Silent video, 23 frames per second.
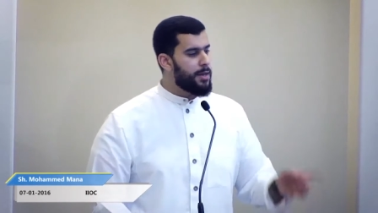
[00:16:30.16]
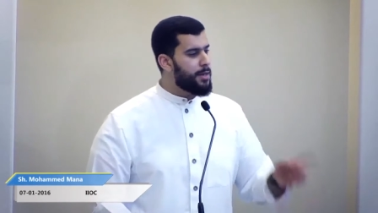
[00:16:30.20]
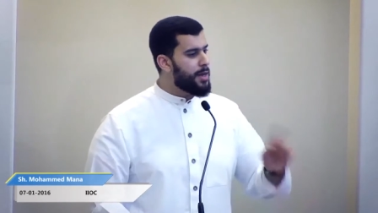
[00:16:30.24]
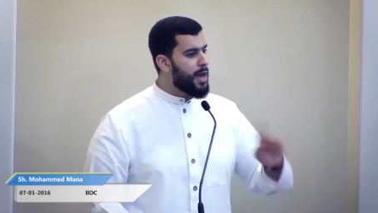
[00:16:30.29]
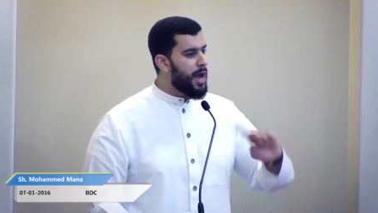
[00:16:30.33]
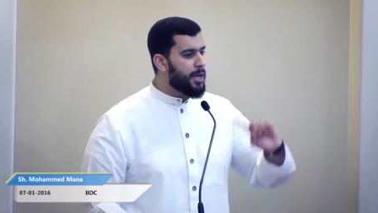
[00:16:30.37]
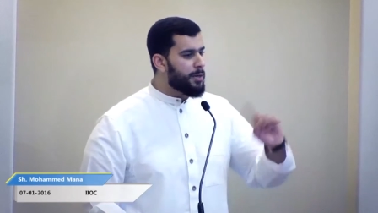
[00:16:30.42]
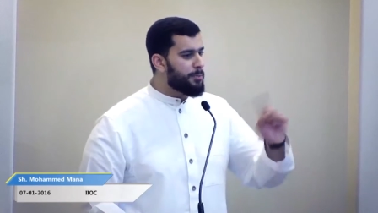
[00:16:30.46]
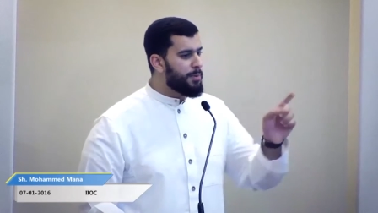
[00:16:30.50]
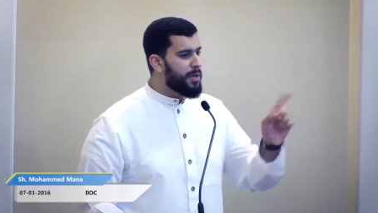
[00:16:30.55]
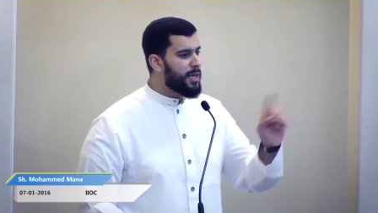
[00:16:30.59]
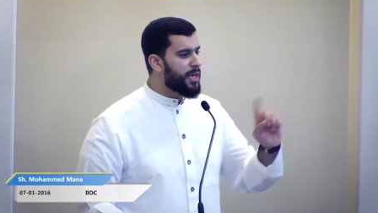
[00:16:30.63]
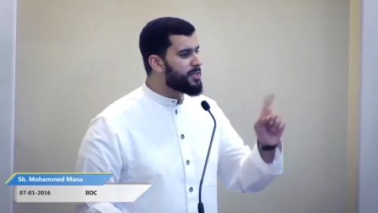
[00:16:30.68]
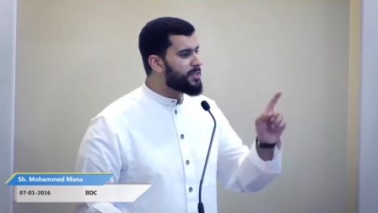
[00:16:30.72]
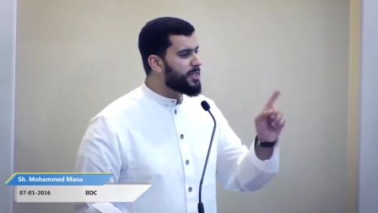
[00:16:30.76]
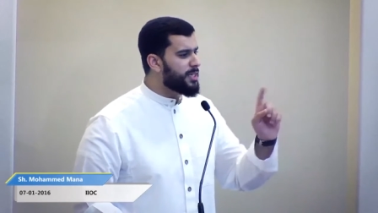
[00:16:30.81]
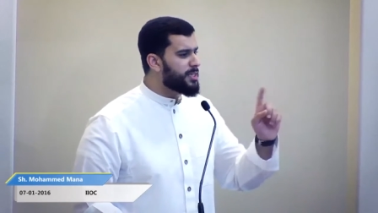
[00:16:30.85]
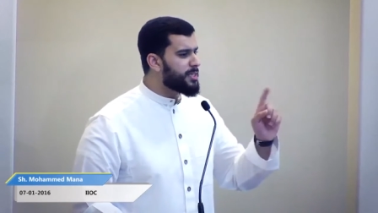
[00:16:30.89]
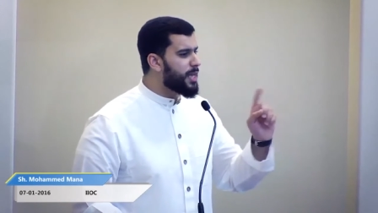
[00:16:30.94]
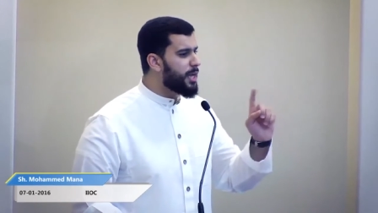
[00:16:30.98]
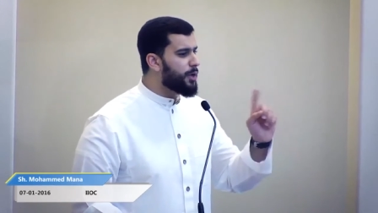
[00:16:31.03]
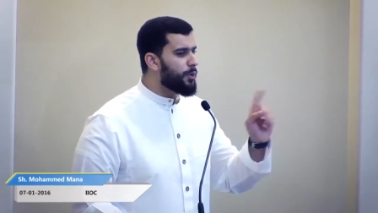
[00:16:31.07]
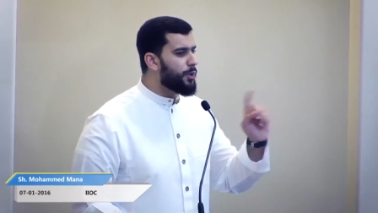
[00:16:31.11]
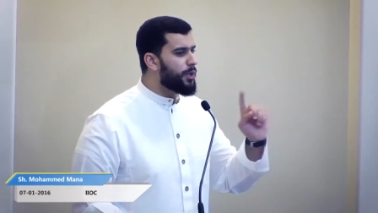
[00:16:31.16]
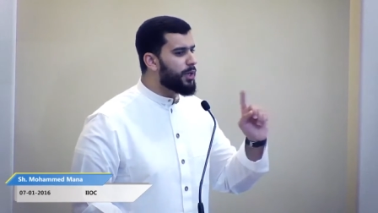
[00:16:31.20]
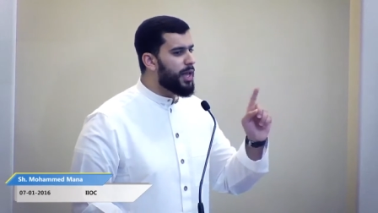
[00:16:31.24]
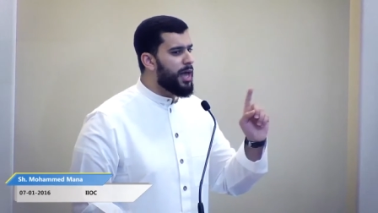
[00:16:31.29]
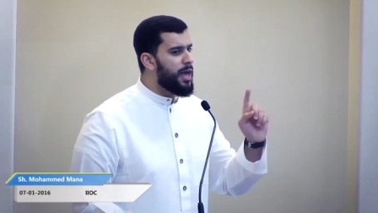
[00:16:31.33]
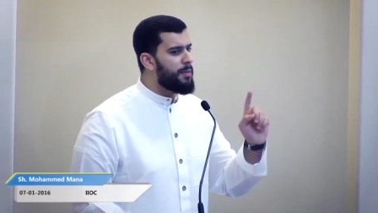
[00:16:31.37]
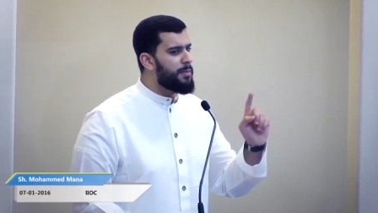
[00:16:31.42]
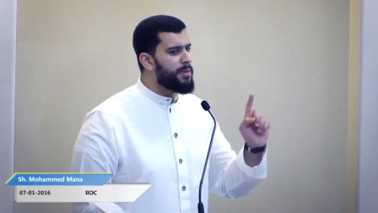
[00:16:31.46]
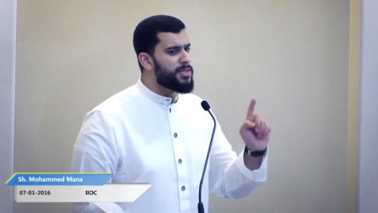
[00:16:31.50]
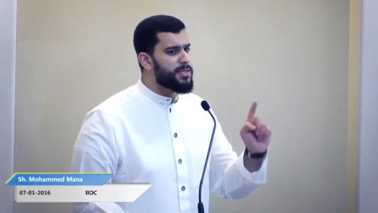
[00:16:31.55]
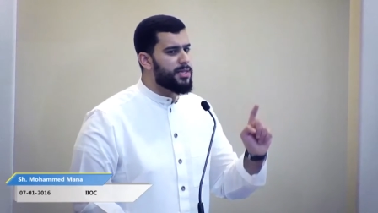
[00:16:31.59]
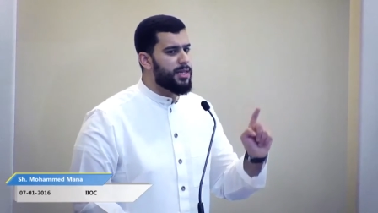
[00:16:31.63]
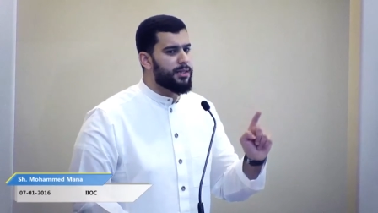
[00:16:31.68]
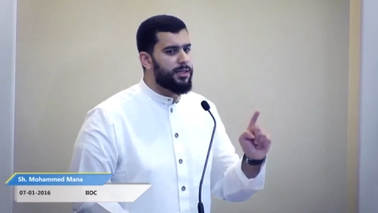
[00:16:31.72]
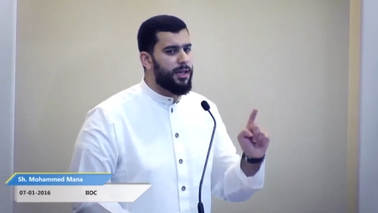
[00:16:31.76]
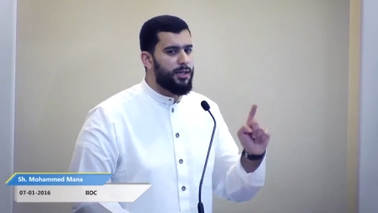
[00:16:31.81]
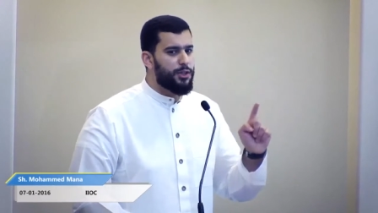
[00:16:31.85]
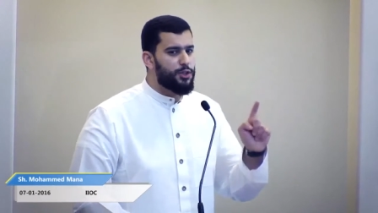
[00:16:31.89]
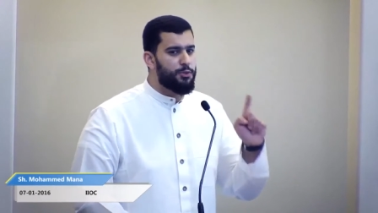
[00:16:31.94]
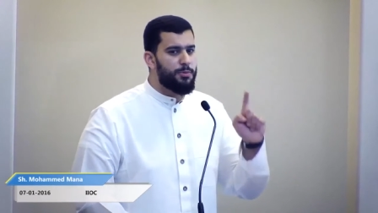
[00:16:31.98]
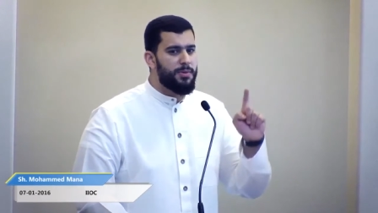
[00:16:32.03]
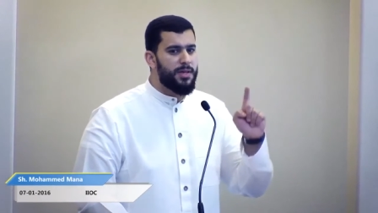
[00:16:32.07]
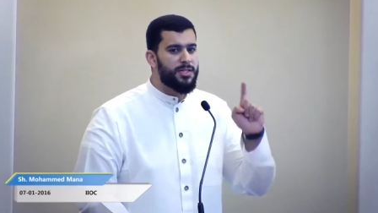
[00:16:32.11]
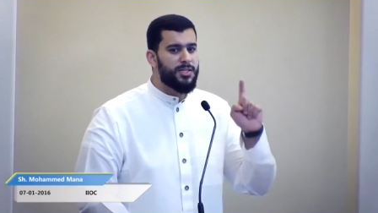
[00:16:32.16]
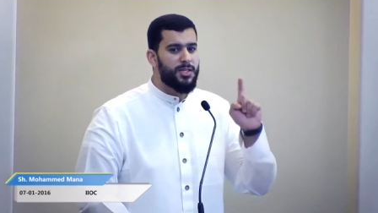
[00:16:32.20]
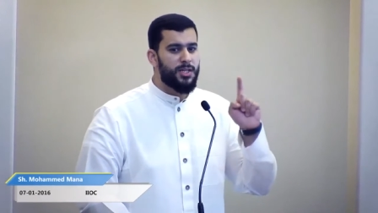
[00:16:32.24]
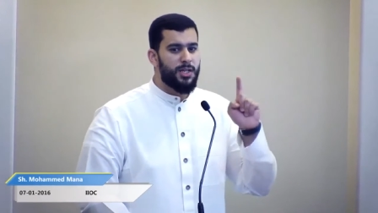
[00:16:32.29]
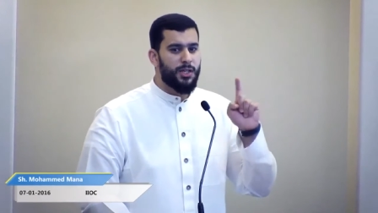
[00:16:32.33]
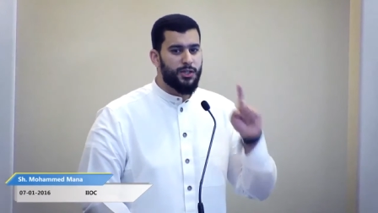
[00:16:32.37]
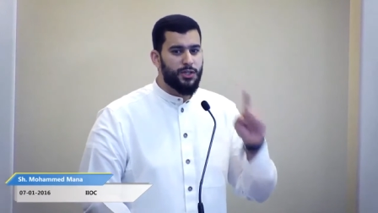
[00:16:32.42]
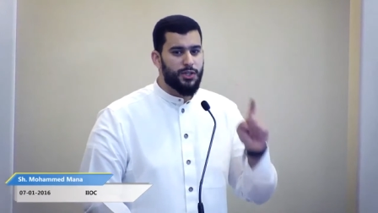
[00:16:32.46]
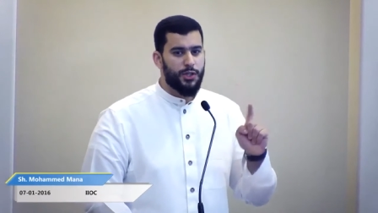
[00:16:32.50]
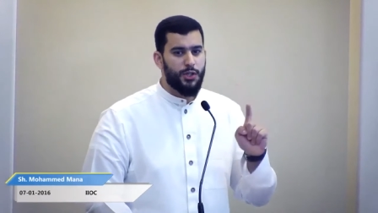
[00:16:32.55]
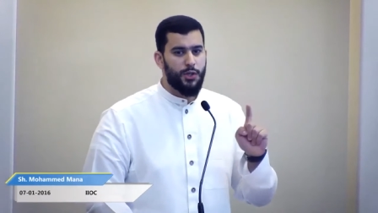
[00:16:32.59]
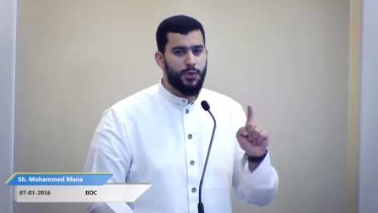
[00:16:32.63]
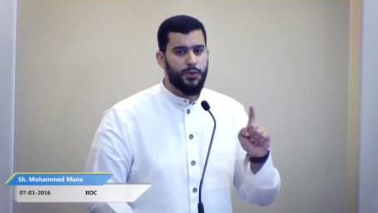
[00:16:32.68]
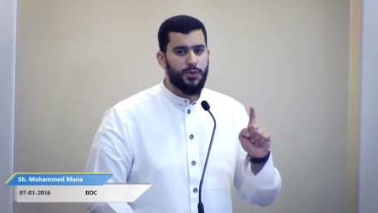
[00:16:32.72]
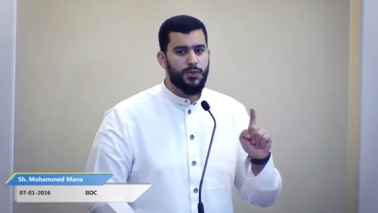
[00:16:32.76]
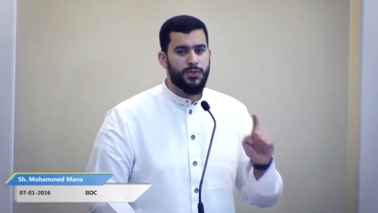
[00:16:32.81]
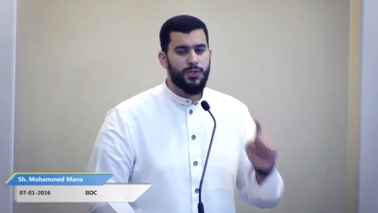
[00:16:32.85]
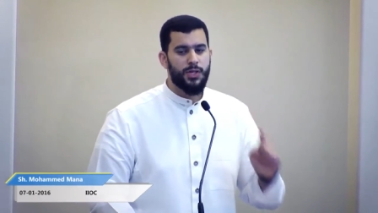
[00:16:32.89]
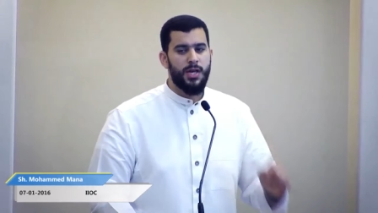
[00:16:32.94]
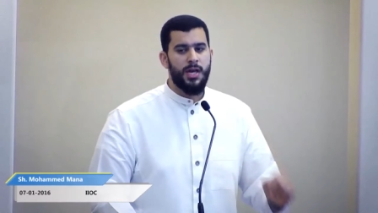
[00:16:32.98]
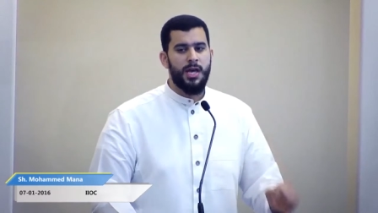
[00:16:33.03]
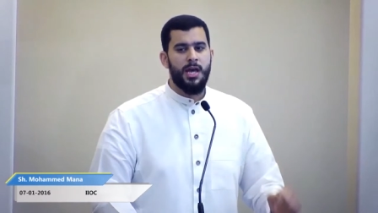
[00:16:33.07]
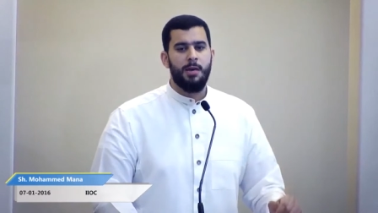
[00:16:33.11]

Not because ittaqullaha mastata'tum is an excuse,